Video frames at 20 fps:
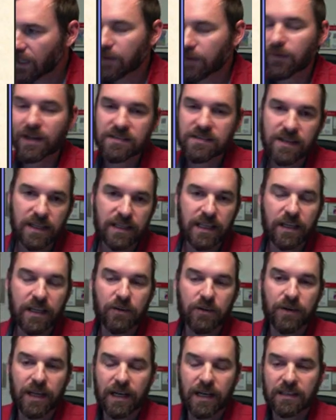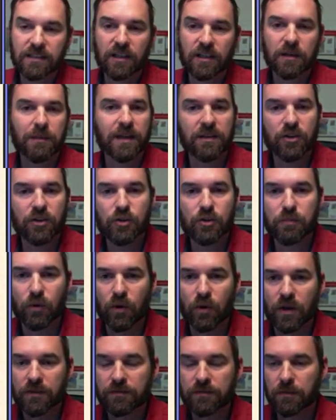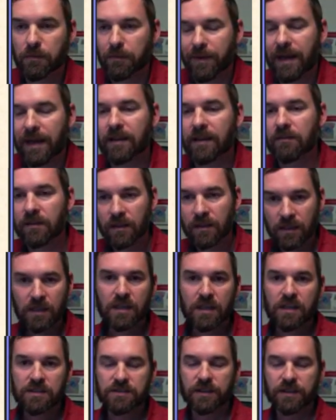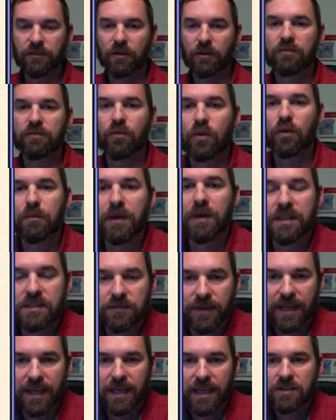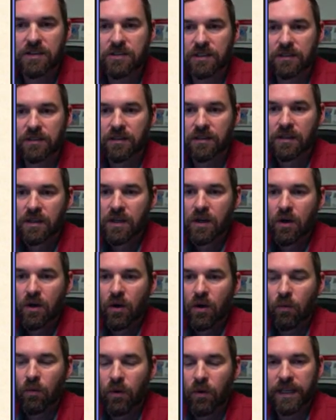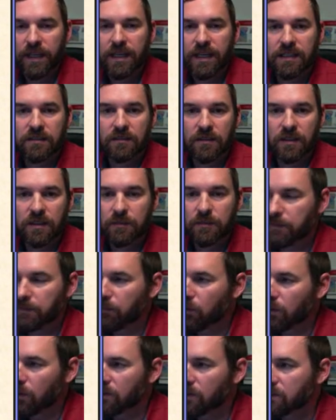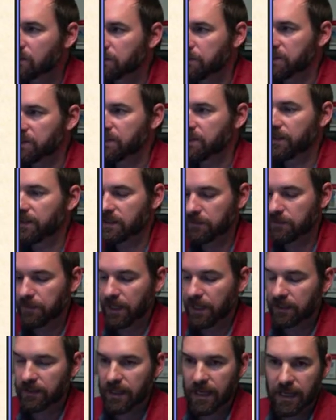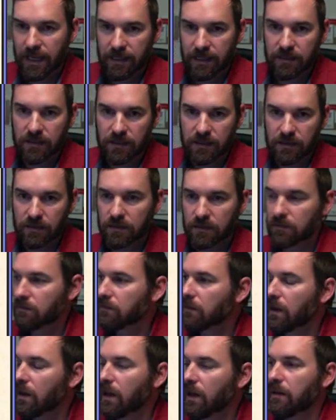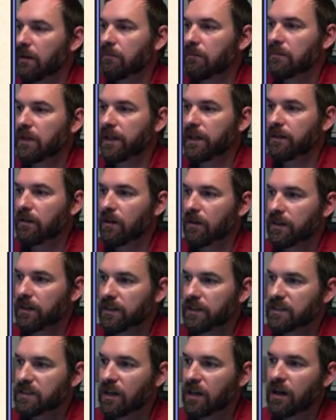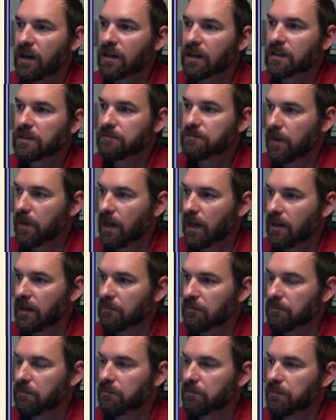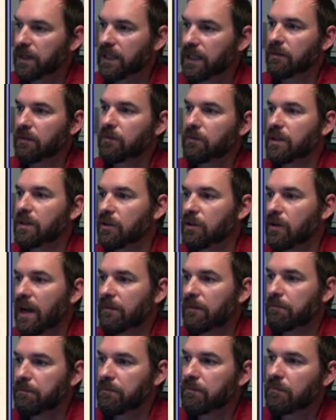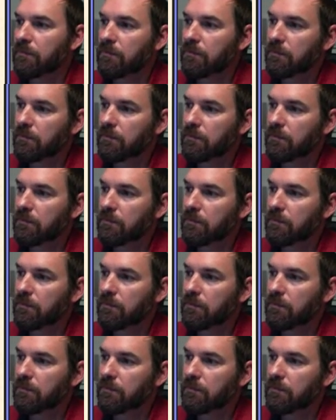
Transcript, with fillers: And when I say neonate, I talk about newborn from about zero to four months of age. And we'll get into a little bit more specifics about that here um, later on in the talk. Um, but again, we do have